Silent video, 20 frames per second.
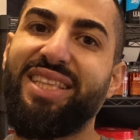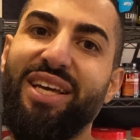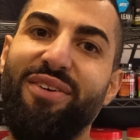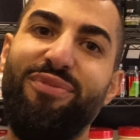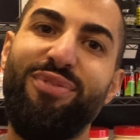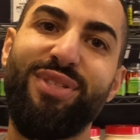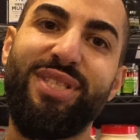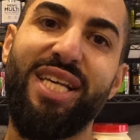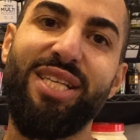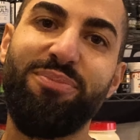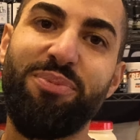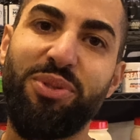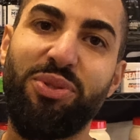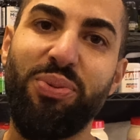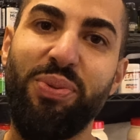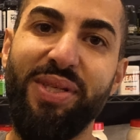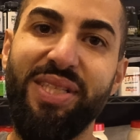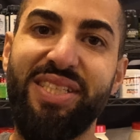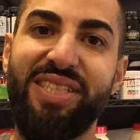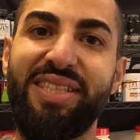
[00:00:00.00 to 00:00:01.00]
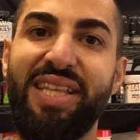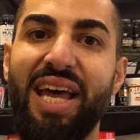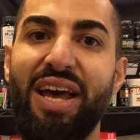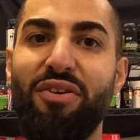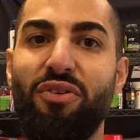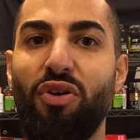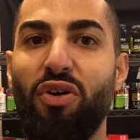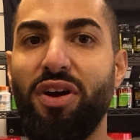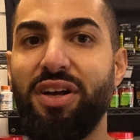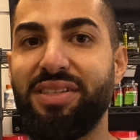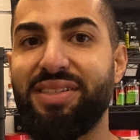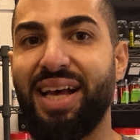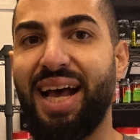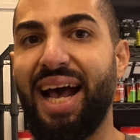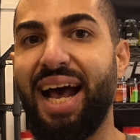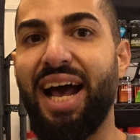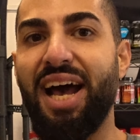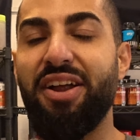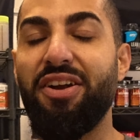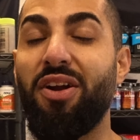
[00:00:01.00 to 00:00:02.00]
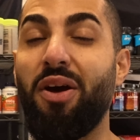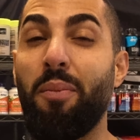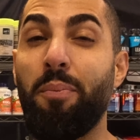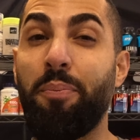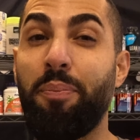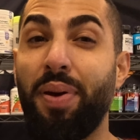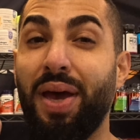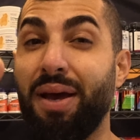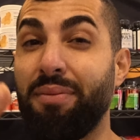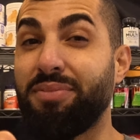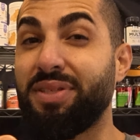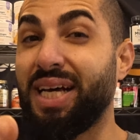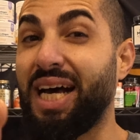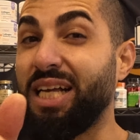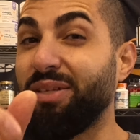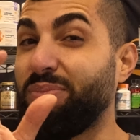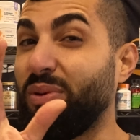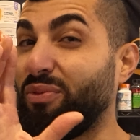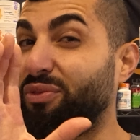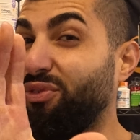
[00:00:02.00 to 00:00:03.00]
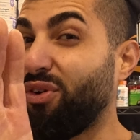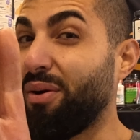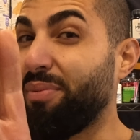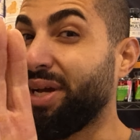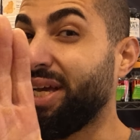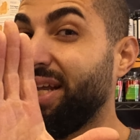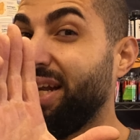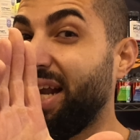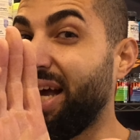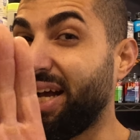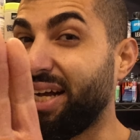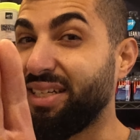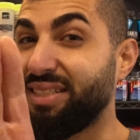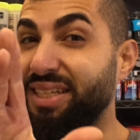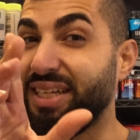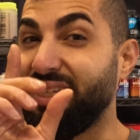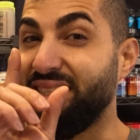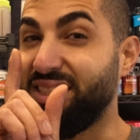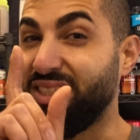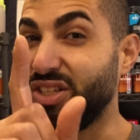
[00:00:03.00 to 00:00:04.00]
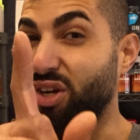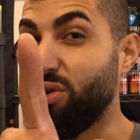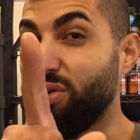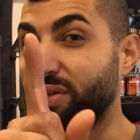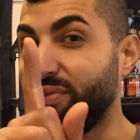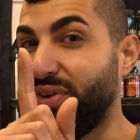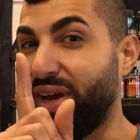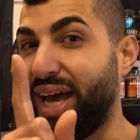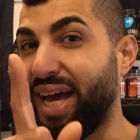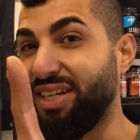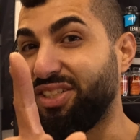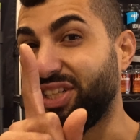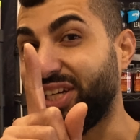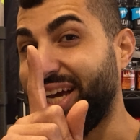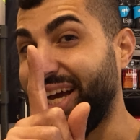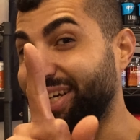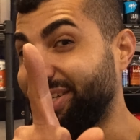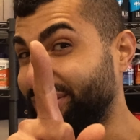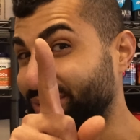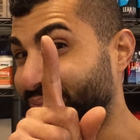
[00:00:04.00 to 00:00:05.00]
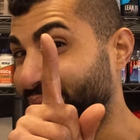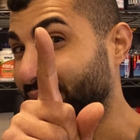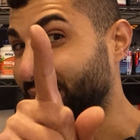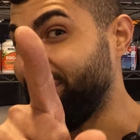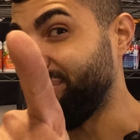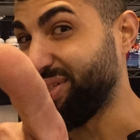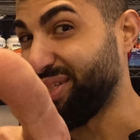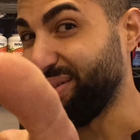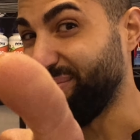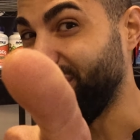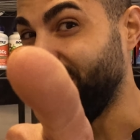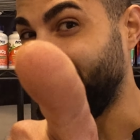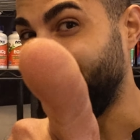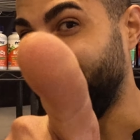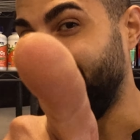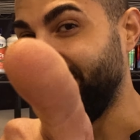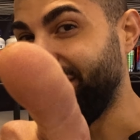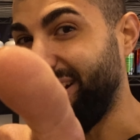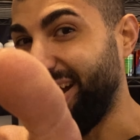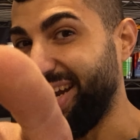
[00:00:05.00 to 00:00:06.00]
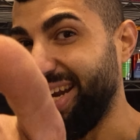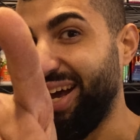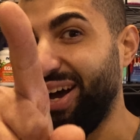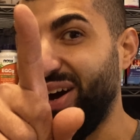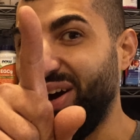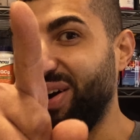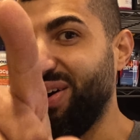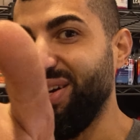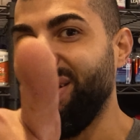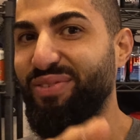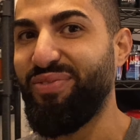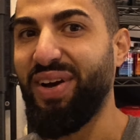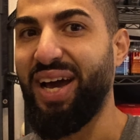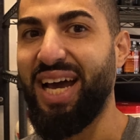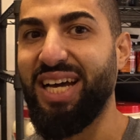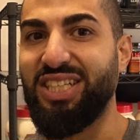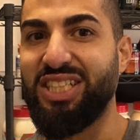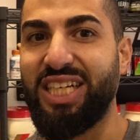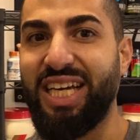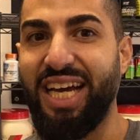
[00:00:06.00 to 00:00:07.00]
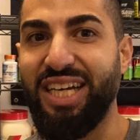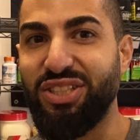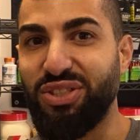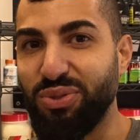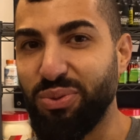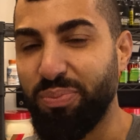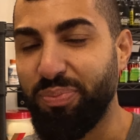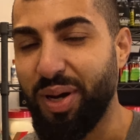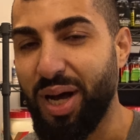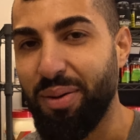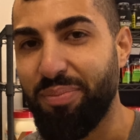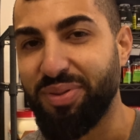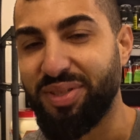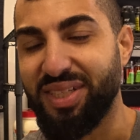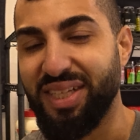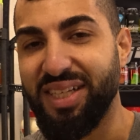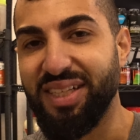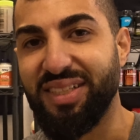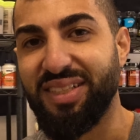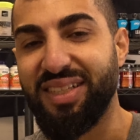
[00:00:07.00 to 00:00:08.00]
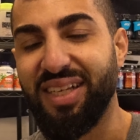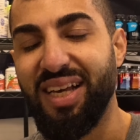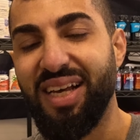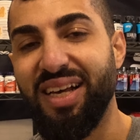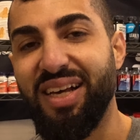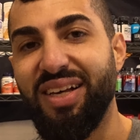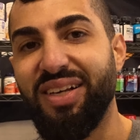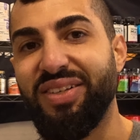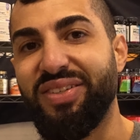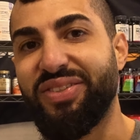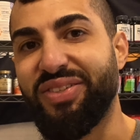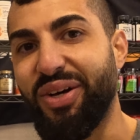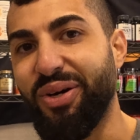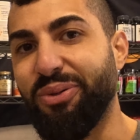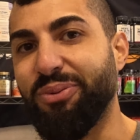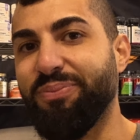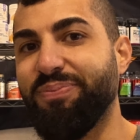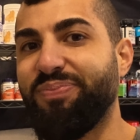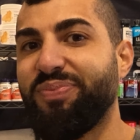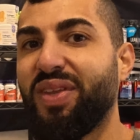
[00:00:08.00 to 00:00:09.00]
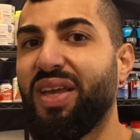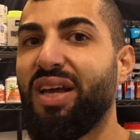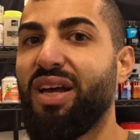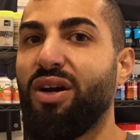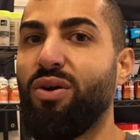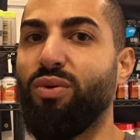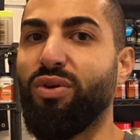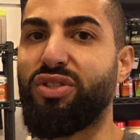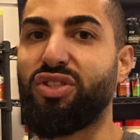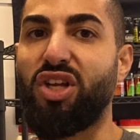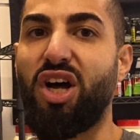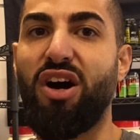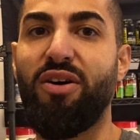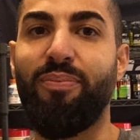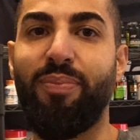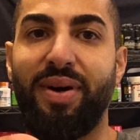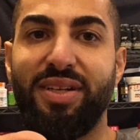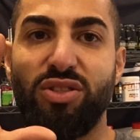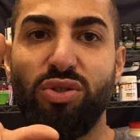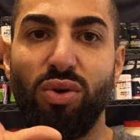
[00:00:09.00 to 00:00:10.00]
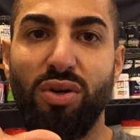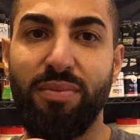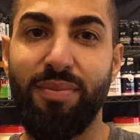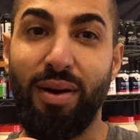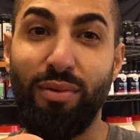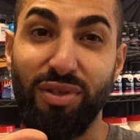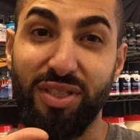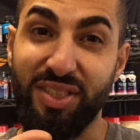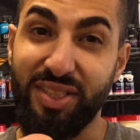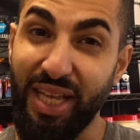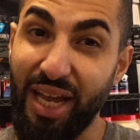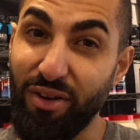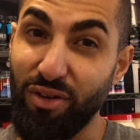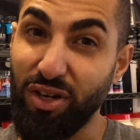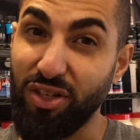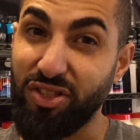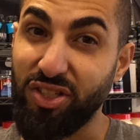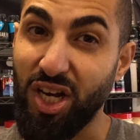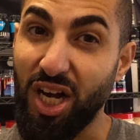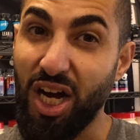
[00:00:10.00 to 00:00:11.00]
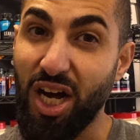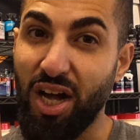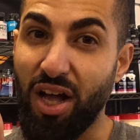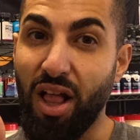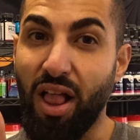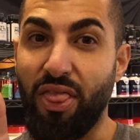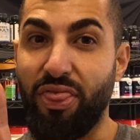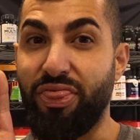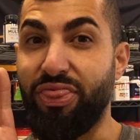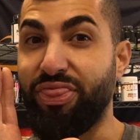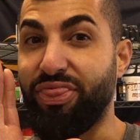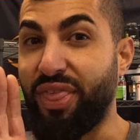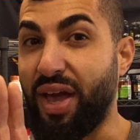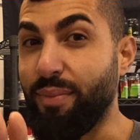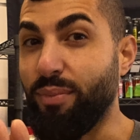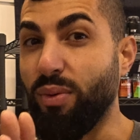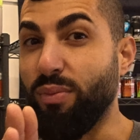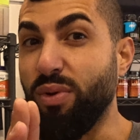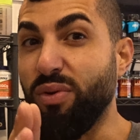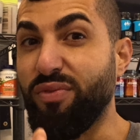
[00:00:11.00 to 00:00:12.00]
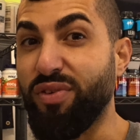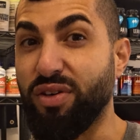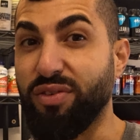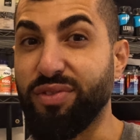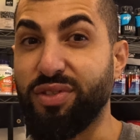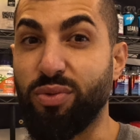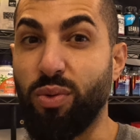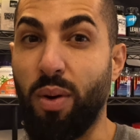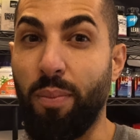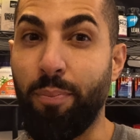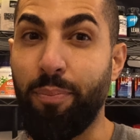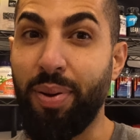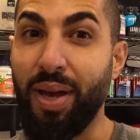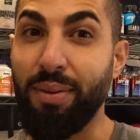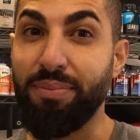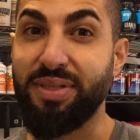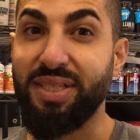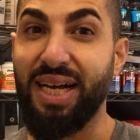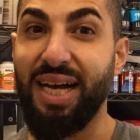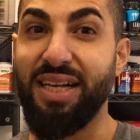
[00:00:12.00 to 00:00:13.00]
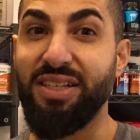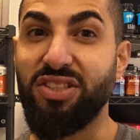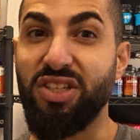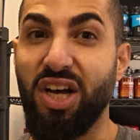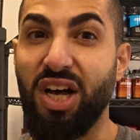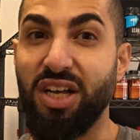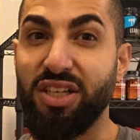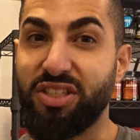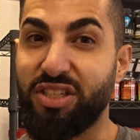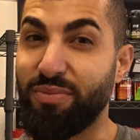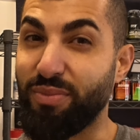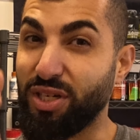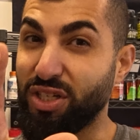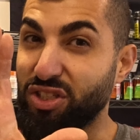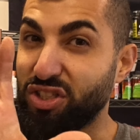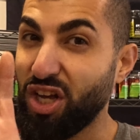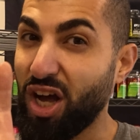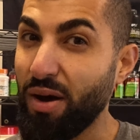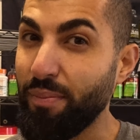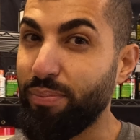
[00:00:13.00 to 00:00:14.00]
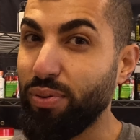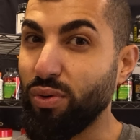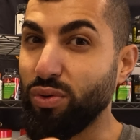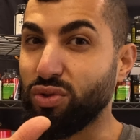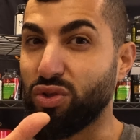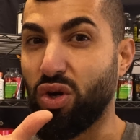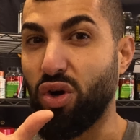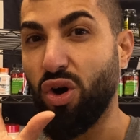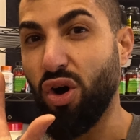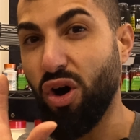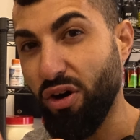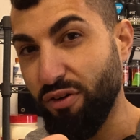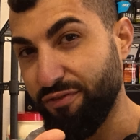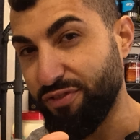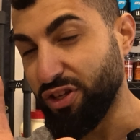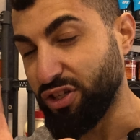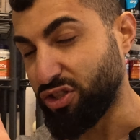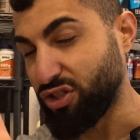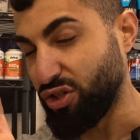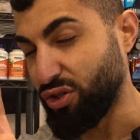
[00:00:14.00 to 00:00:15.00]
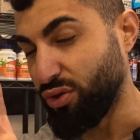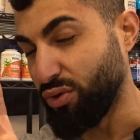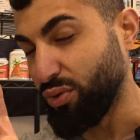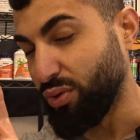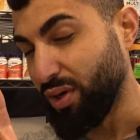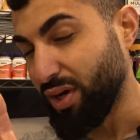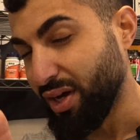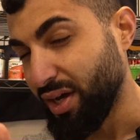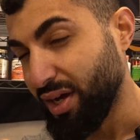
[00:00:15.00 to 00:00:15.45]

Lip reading: difference is between steroids and peptides. But before I begin, like I said, this is only for educational purposes. I'm looking at you right there, only for educational purposes. So we'll start off by talking about what steroids are. Then we'll move on to what peptides are, some examples of the two,